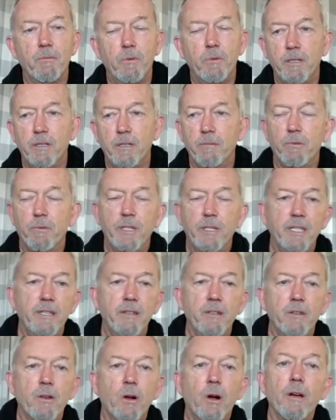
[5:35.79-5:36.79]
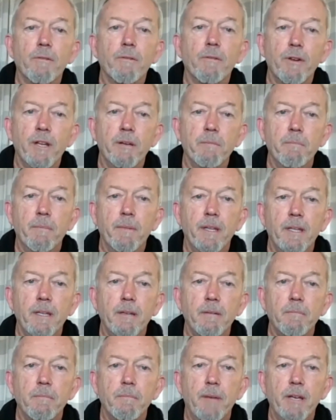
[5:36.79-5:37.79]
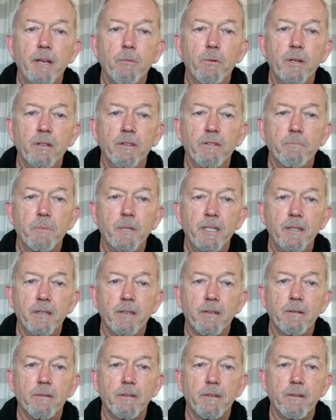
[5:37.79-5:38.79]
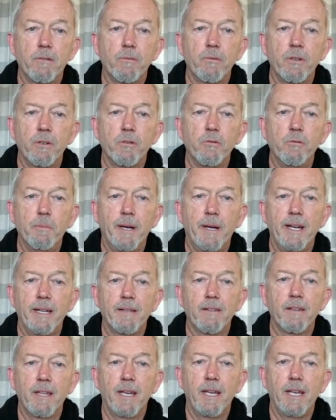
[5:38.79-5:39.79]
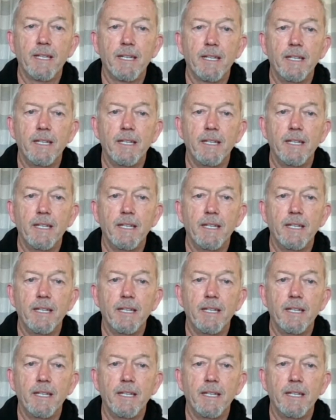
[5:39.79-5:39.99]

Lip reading: where really the diaphragm may well have been the critical part to that.